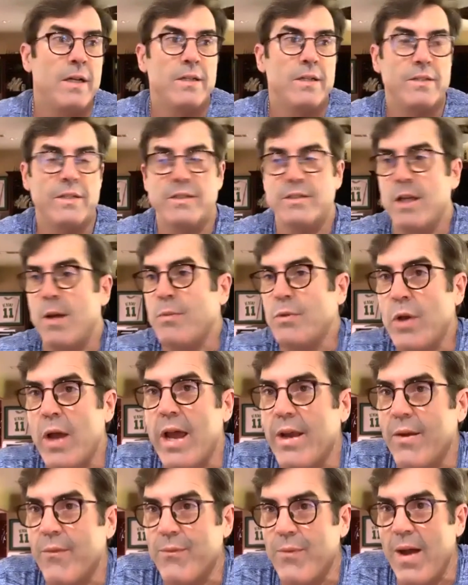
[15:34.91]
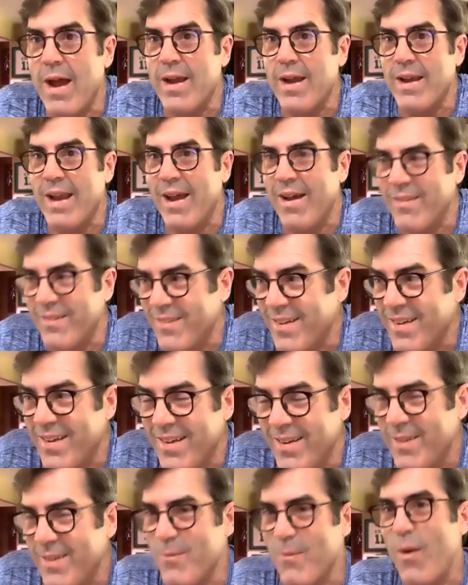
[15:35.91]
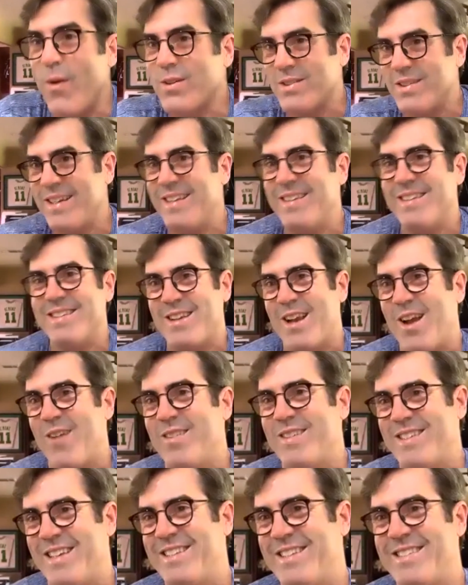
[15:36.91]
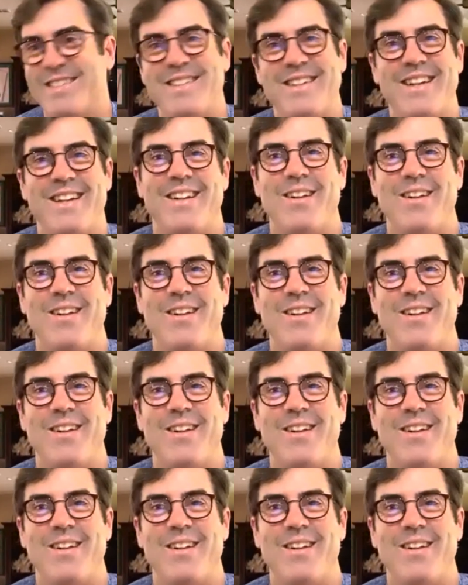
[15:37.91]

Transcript: Because I'm trying to find out, mostly in this conversation,